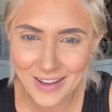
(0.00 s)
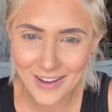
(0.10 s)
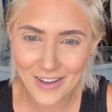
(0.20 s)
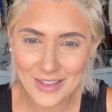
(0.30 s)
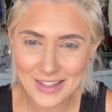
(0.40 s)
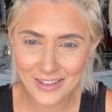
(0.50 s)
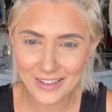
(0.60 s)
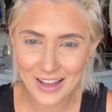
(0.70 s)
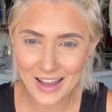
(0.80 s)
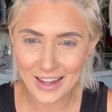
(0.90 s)
Oh, I'm so
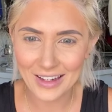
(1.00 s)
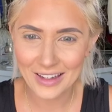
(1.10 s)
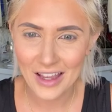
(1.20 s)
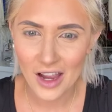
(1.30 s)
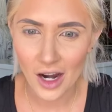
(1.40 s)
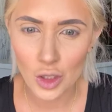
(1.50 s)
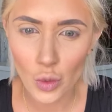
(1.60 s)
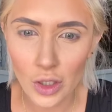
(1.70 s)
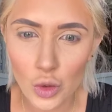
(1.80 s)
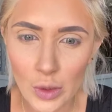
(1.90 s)
glad. Are
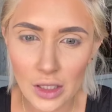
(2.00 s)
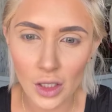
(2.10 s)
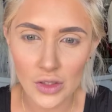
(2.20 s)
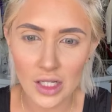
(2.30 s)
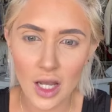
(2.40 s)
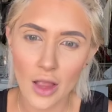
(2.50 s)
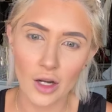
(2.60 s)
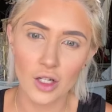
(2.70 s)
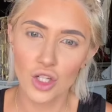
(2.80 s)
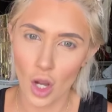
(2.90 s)
Twill and tweed close in
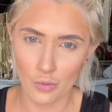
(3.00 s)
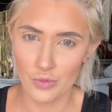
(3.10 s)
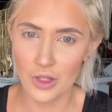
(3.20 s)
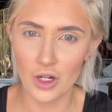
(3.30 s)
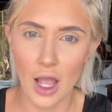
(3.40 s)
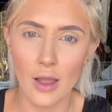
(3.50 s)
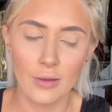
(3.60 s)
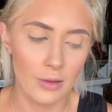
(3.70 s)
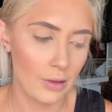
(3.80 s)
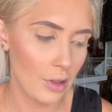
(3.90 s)
color? No, they're not.
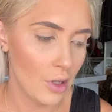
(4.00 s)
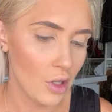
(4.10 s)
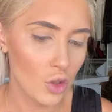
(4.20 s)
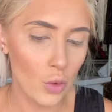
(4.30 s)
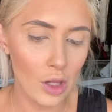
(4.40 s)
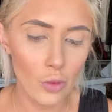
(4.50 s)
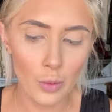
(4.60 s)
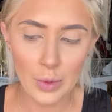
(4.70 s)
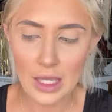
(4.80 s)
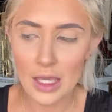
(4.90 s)
Twill will
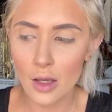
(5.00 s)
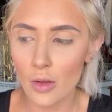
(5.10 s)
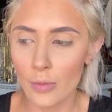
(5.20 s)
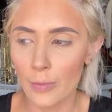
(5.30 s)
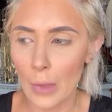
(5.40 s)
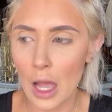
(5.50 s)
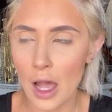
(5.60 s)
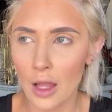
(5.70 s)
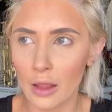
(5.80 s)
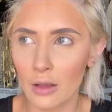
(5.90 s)
be
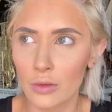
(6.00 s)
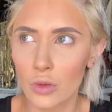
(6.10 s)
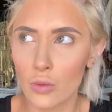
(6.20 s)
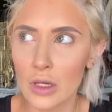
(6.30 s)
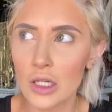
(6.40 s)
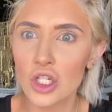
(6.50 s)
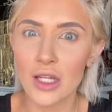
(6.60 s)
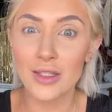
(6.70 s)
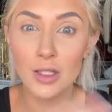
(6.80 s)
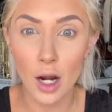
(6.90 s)
uh, like three
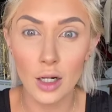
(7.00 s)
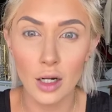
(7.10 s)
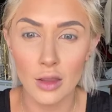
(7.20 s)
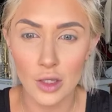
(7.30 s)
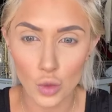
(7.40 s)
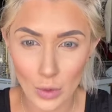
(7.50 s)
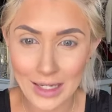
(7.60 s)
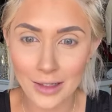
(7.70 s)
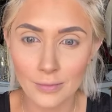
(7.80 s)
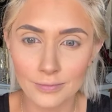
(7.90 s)
shades darker than
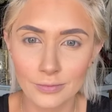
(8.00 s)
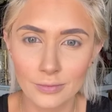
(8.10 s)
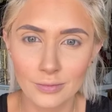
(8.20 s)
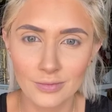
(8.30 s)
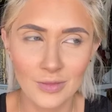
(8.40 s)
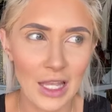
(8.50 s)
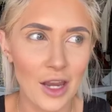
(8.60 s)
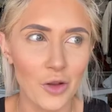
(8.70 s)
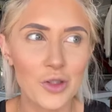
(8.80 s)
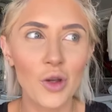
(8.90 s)
tweed. I
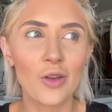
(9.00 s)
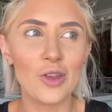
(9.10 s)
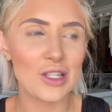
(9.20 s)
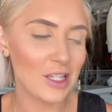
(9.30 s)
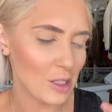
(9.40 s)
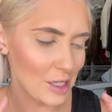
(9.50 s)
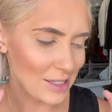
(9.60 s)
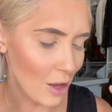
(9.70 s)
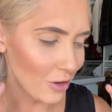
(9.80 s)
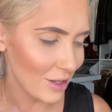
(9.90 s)
know, it's so confusing because they
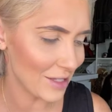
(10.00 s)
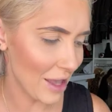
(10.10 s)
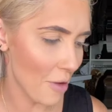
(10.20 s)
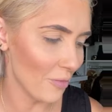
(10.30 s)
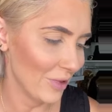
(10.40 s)
sound the same.